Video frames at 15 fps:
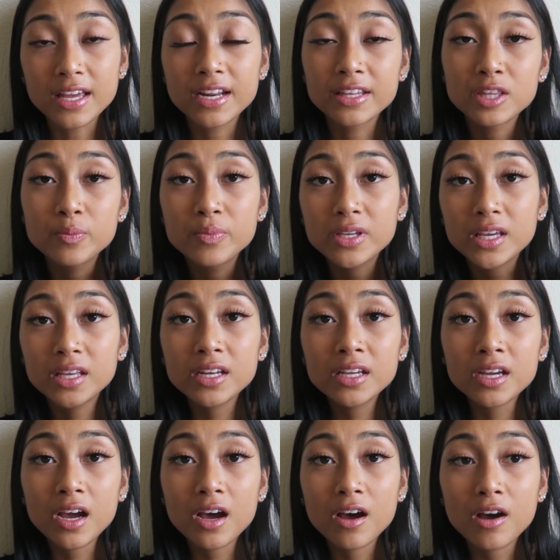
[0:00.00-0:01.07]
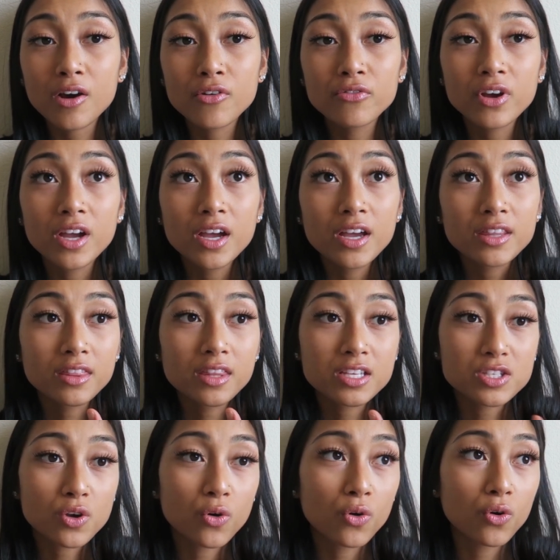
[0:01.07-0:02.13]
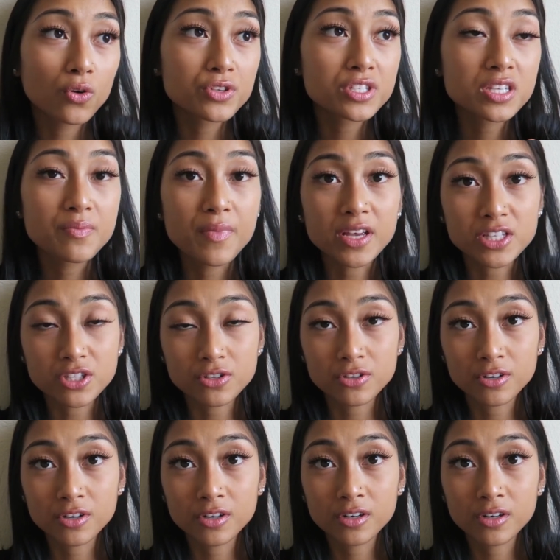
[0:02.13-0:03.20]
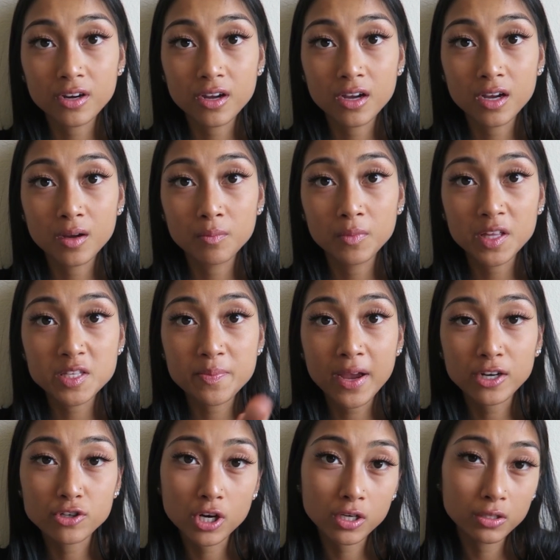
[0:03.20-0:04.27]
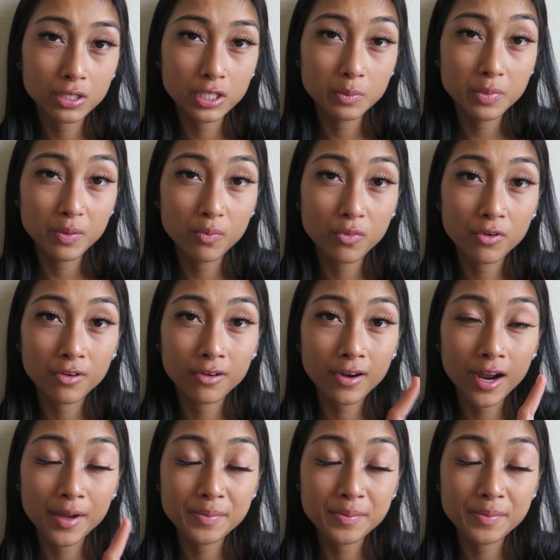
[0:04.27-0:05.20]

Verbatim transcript: And in the beginning of this whole semester, um, let's backtrack a little bit more.